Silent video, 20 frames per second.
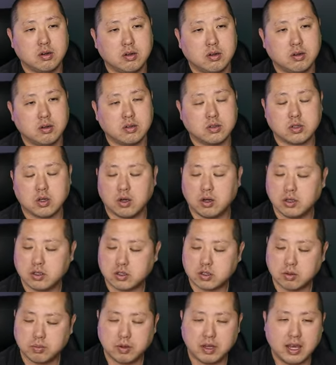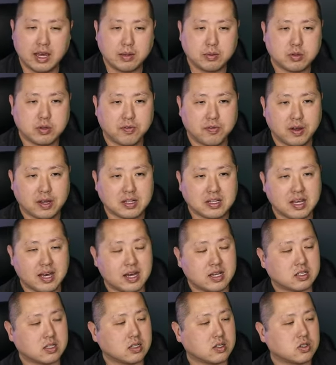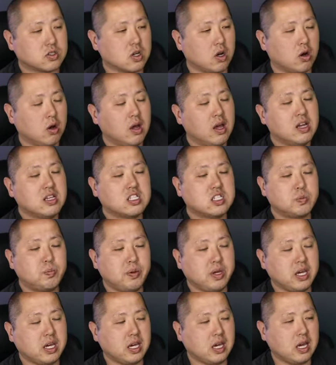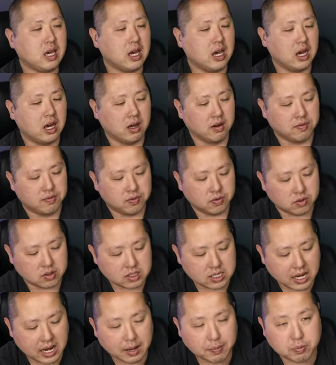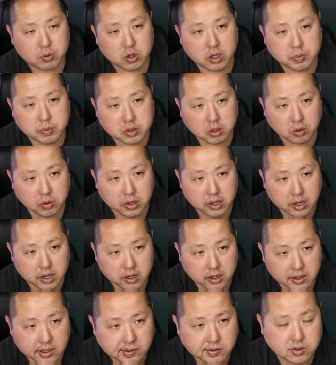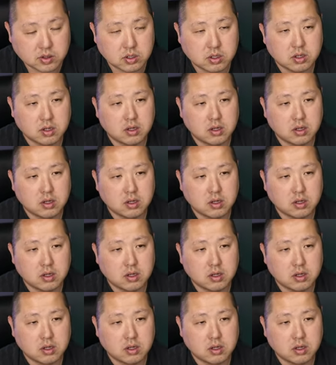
So it's going to be absolutely fantastic. So speaking of top crypto narratives,